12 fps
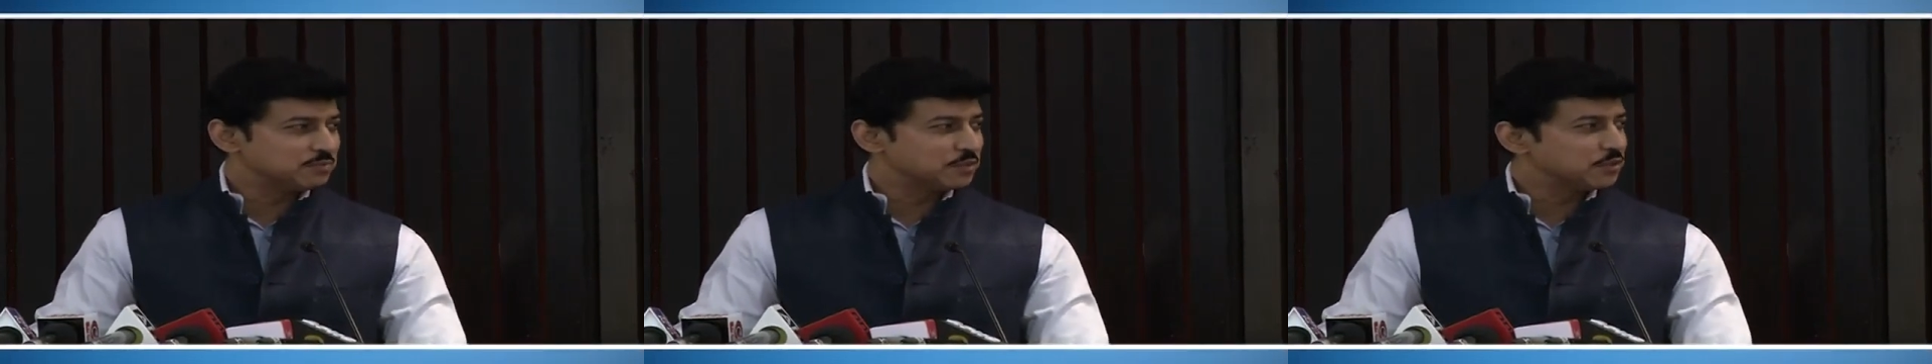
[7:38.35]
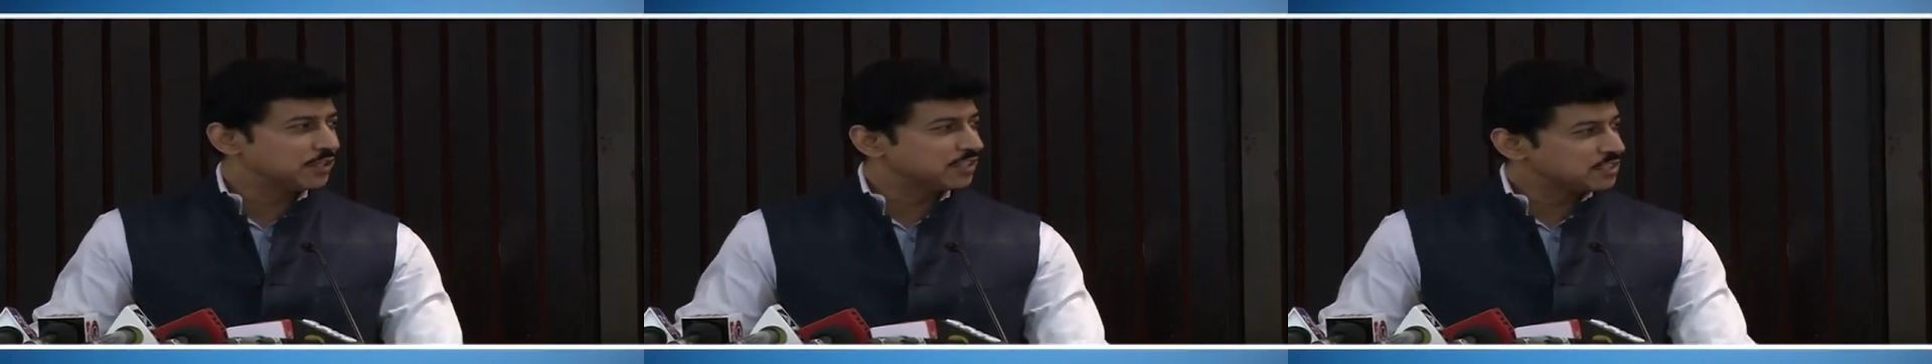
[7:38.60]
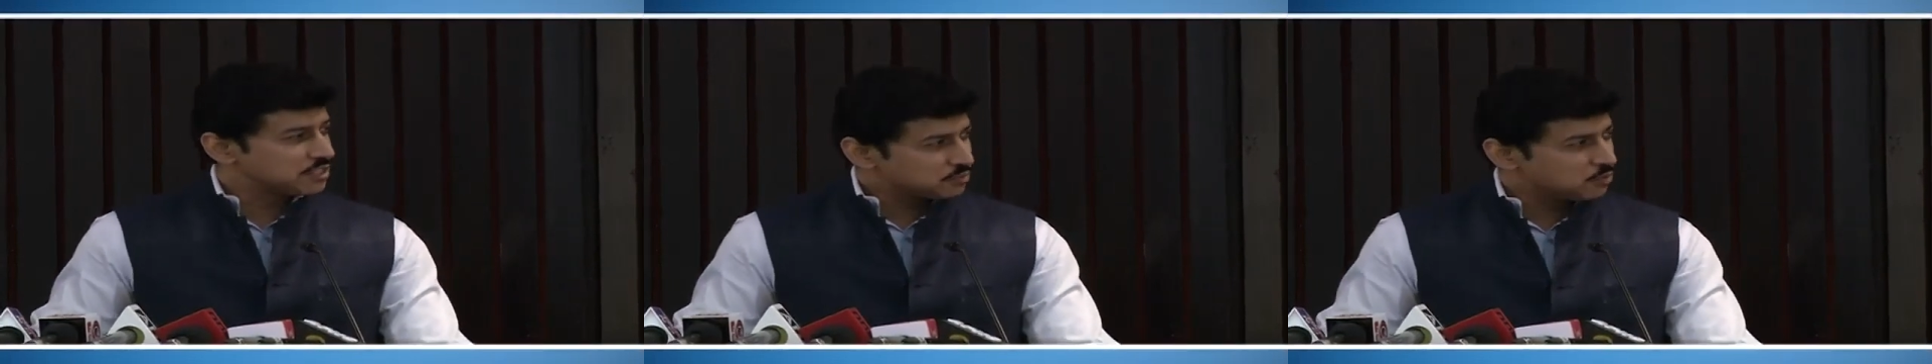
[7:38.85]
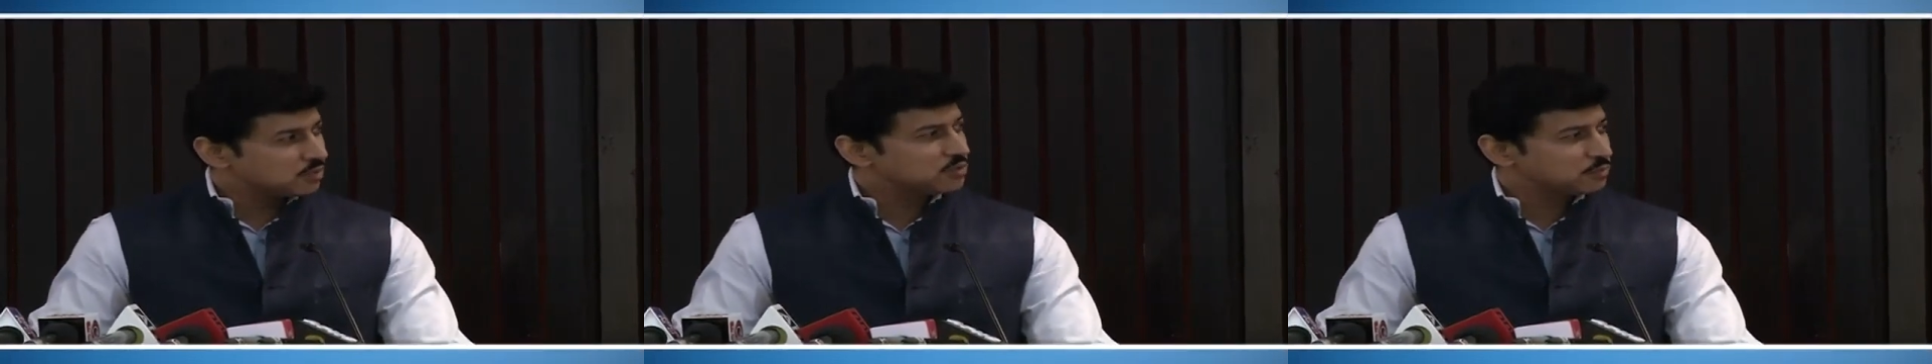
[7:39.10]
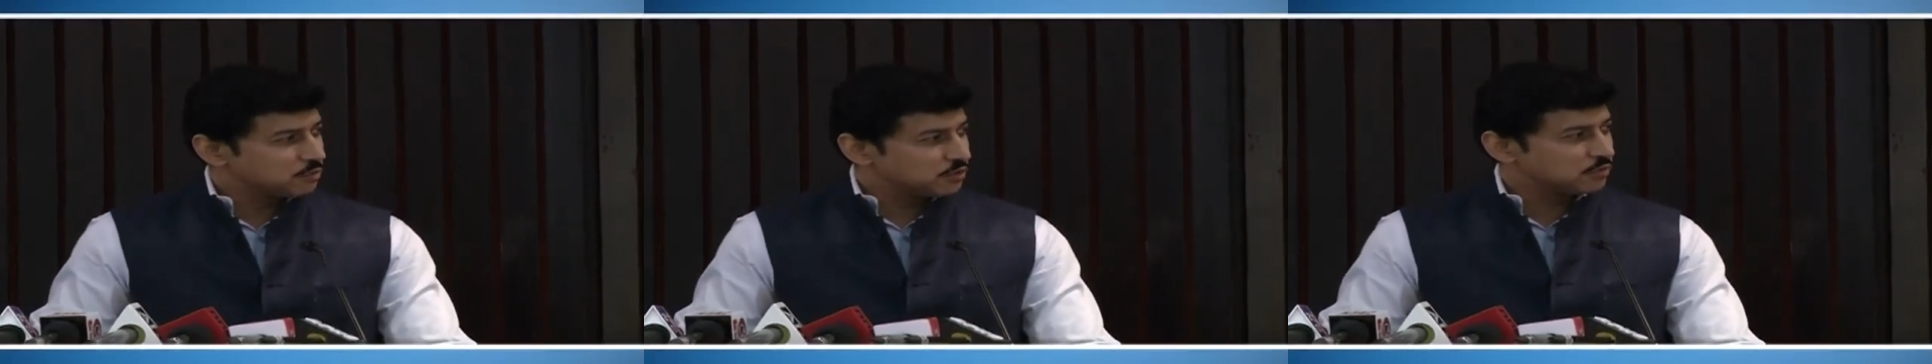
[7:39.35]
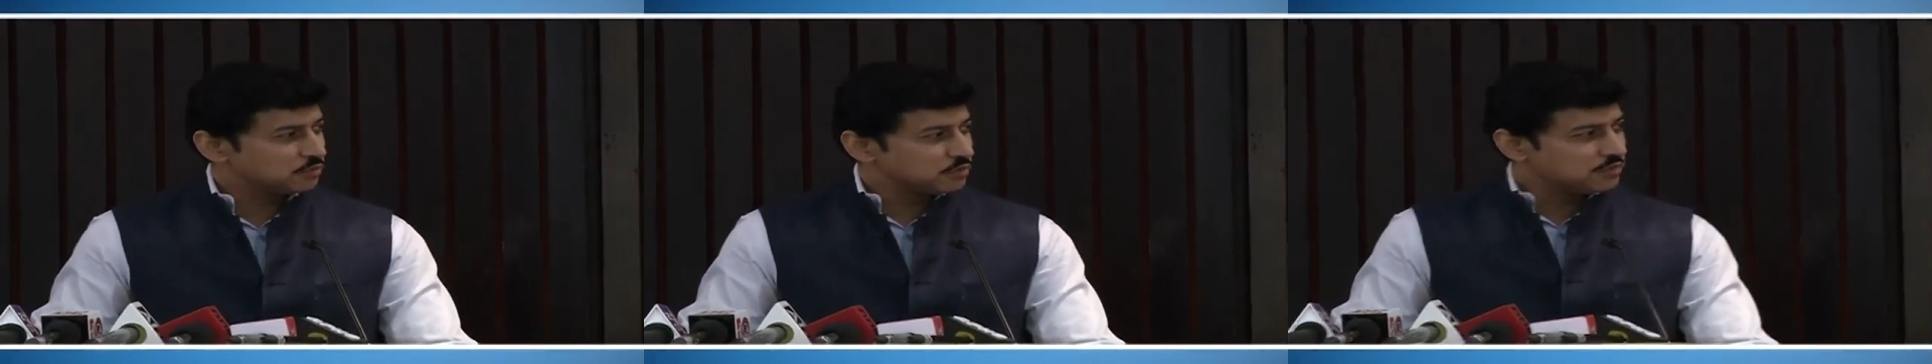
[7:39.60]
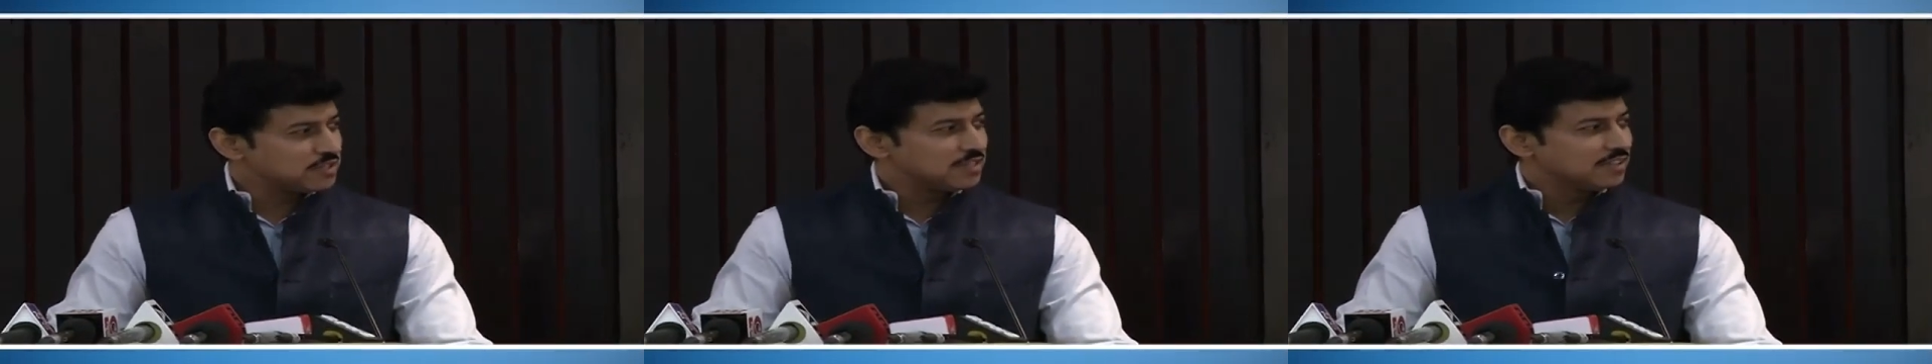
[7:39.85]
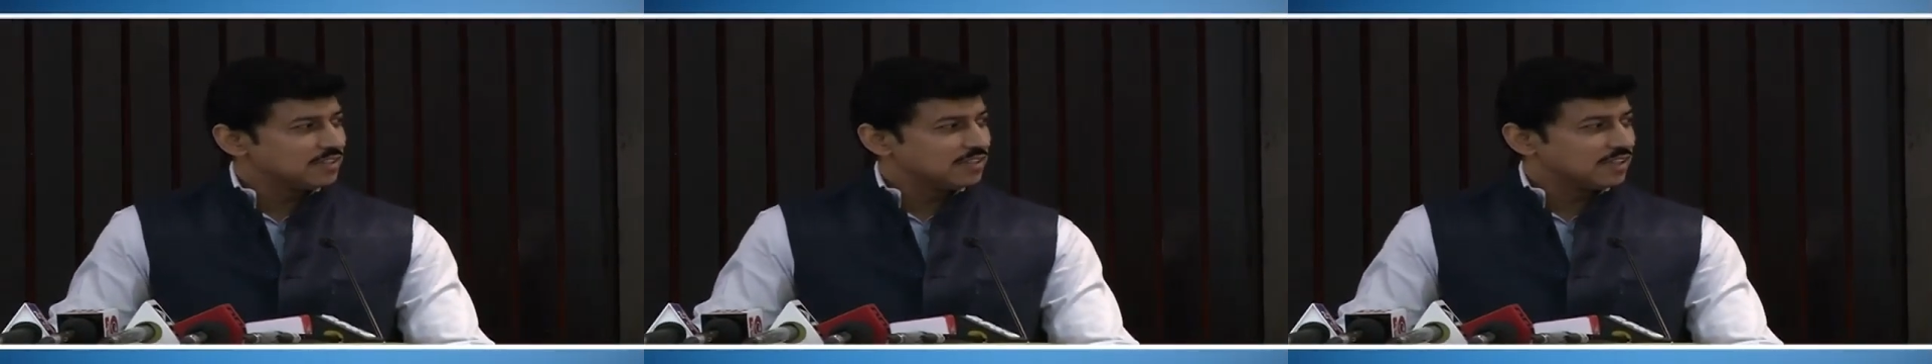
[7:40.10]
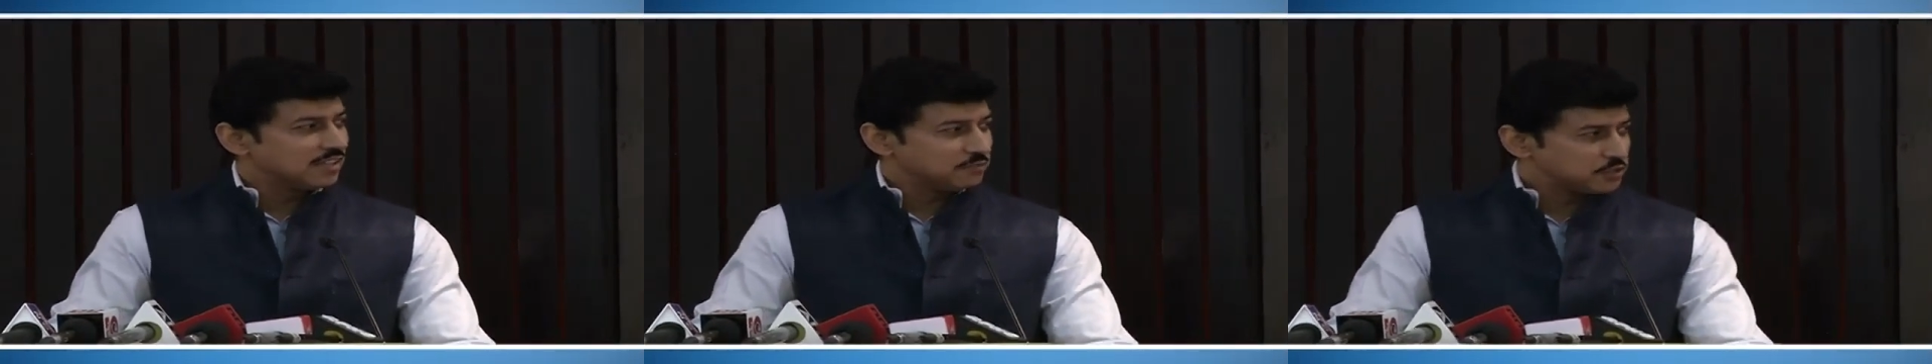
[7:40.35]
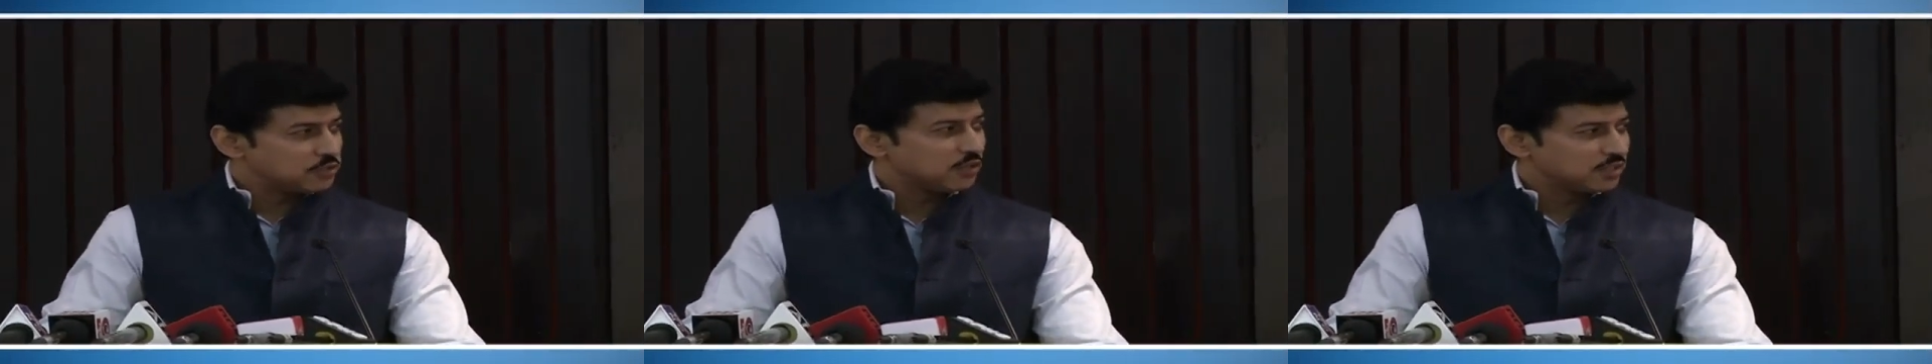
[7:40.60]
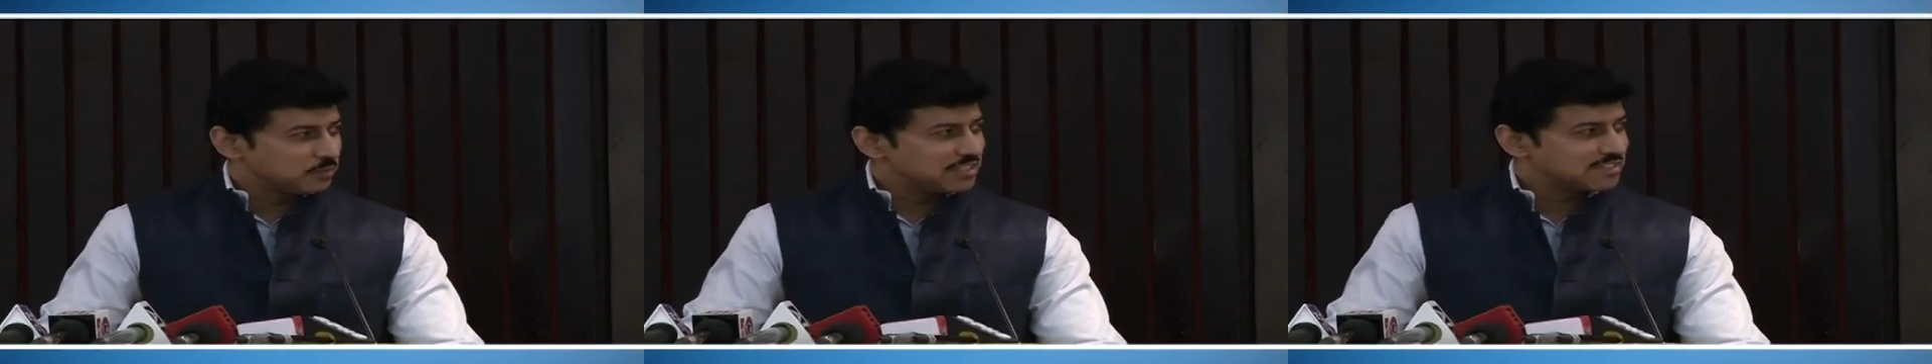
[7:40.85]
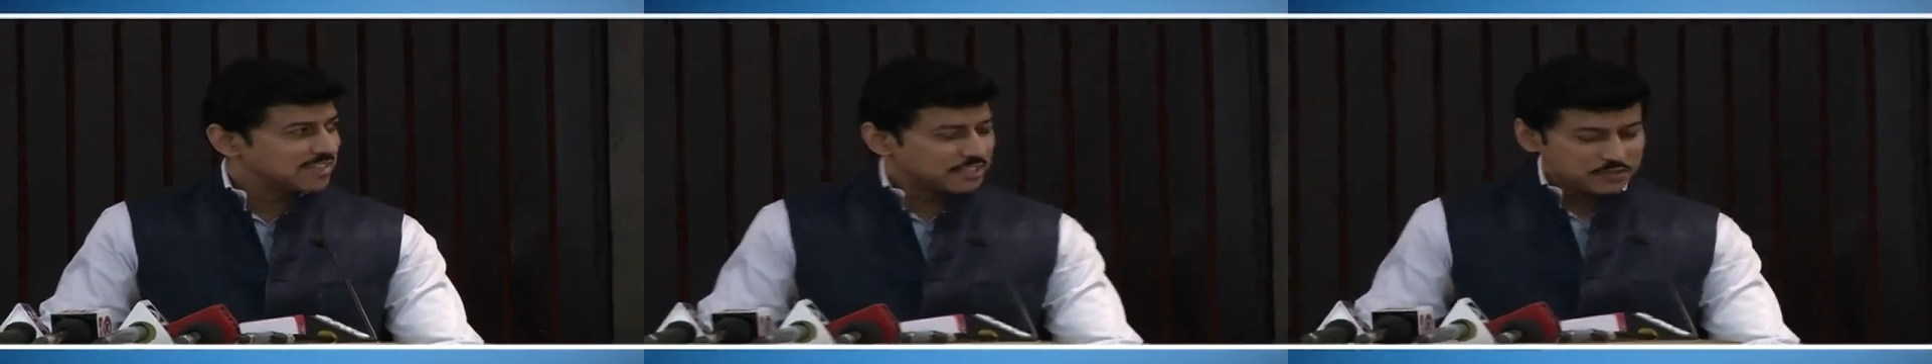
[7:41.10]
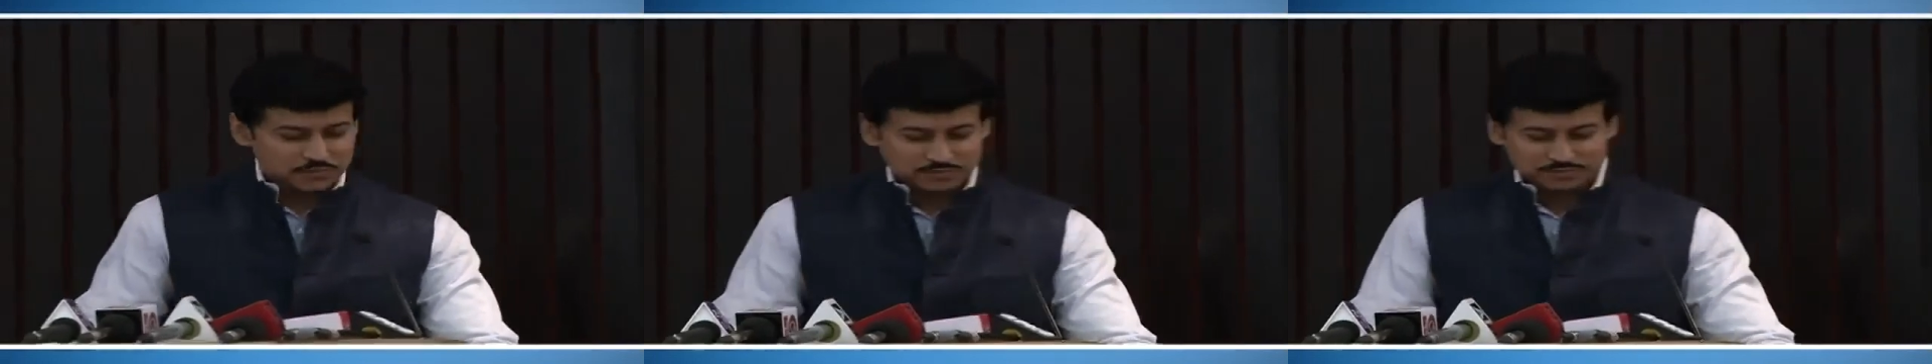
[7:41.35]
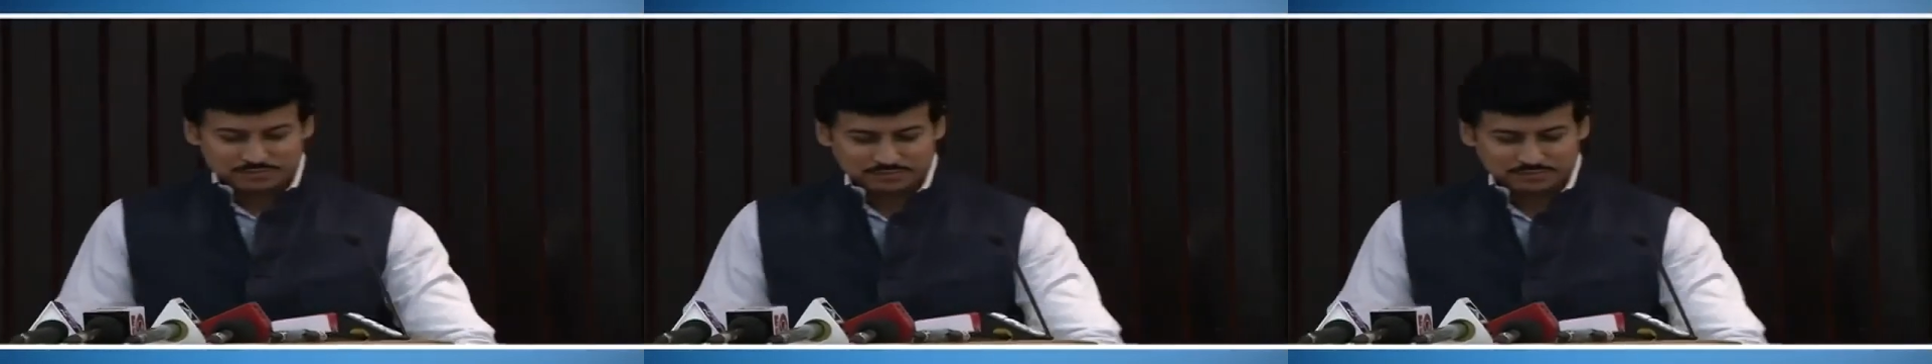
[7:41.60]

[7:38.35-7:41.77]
put together this book to both of you, and wish you all the best. Thank you.